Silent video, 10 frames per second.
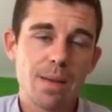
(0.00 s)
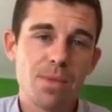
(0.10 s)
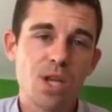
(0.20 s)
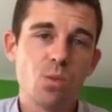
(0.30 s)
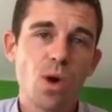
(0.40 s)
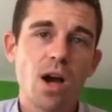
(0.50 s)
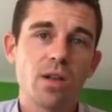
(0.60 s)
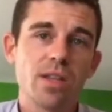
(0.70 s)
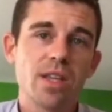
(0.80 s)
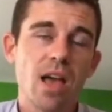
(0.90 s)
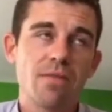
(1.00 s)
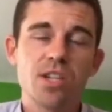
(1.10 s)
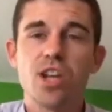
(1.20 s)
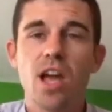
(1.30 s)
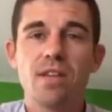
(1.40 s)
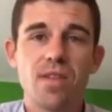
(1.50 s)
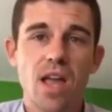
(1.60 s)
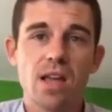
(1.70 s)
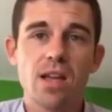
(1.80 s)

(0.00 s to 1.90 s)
Meanwhile, the FHFA